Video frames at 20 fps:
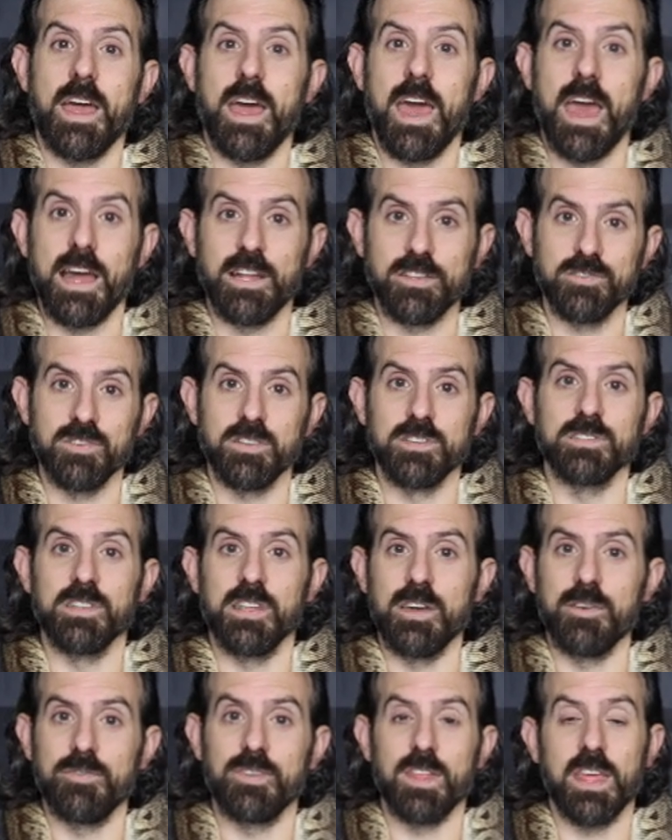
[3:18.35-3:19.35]
hatchlings
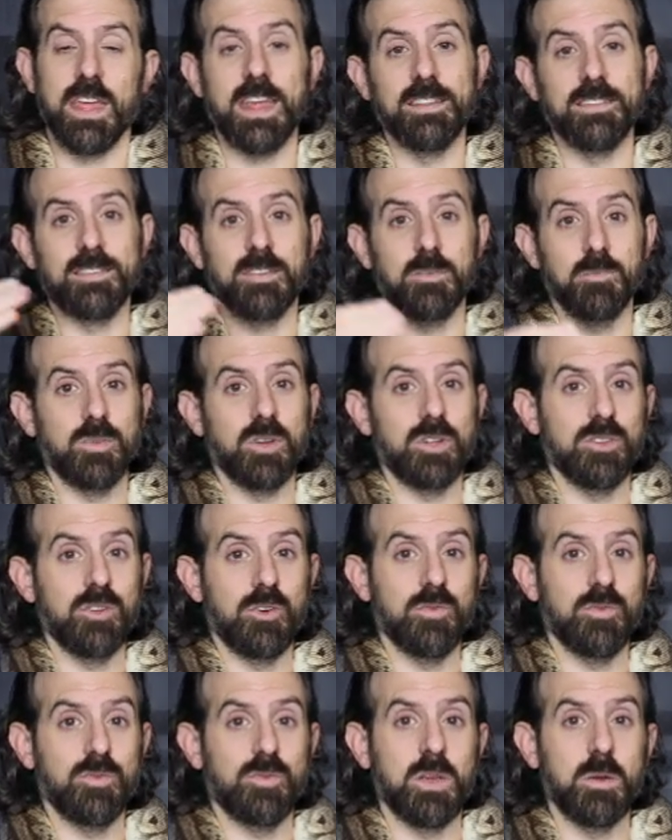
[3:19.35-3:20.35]
left and some
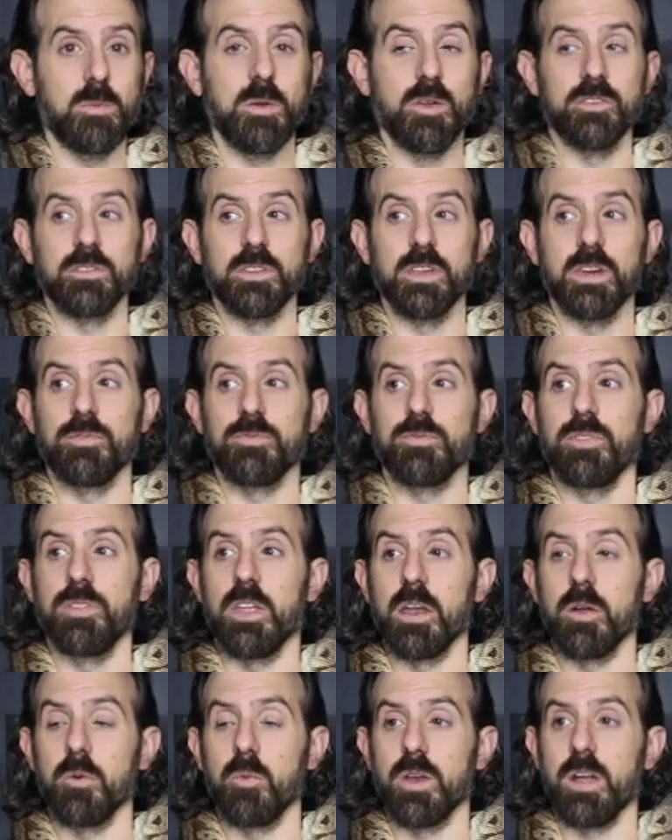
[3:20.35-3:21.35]
adult females left
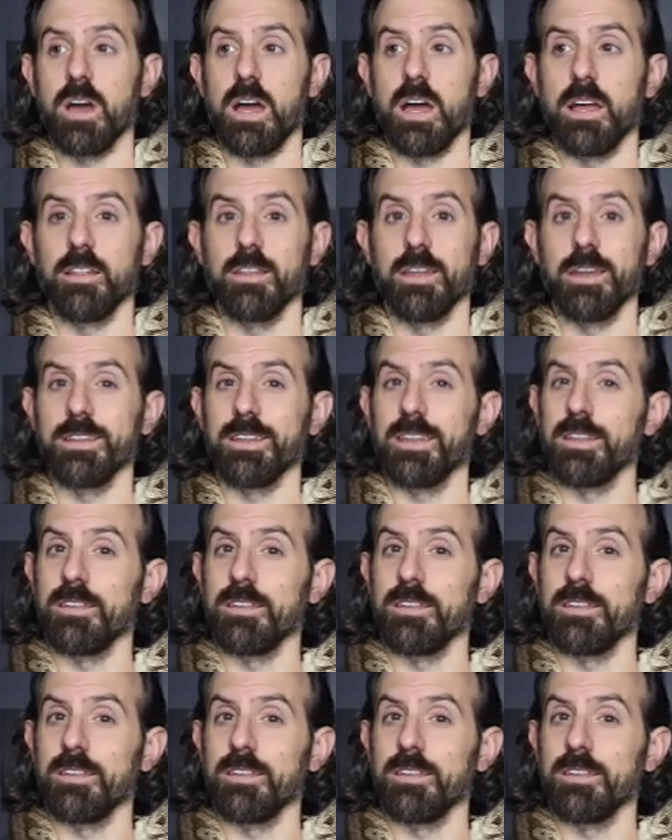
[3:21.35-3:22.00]
that I want to highlight,